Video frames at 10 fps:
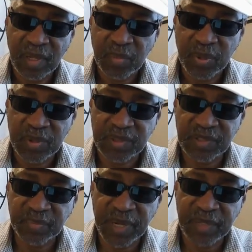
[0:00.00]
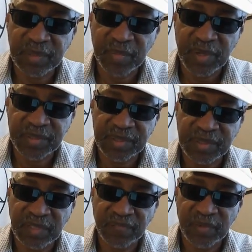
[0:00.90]
persons making the emergency
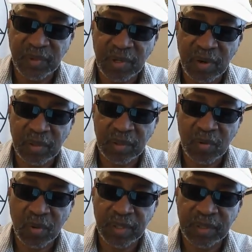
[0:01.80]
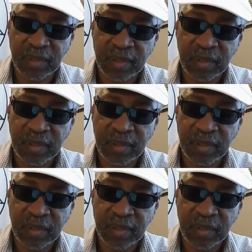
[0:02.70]
telephone call, according